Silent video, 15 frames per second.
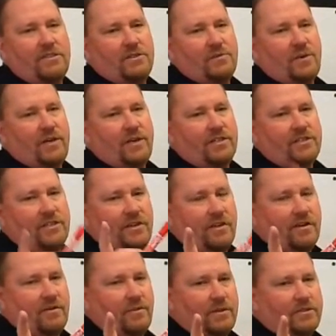is what you
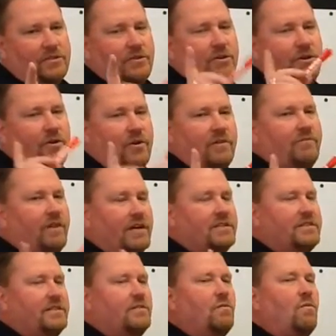started with. So you
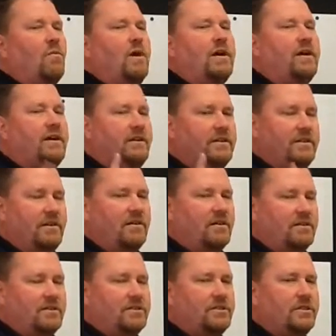invested
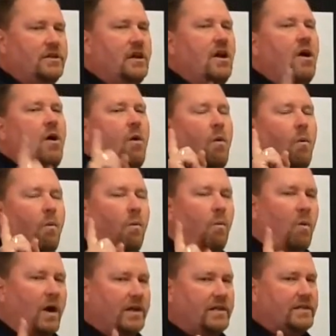$100
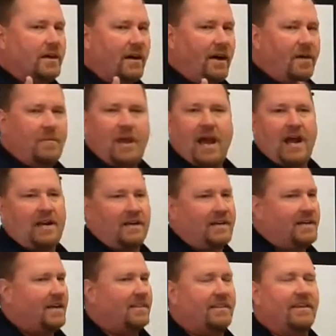one time, added
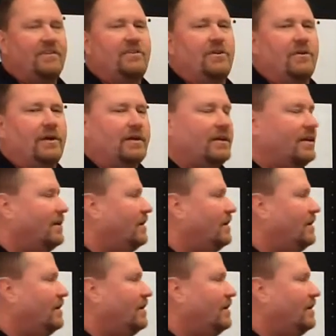nothing to it.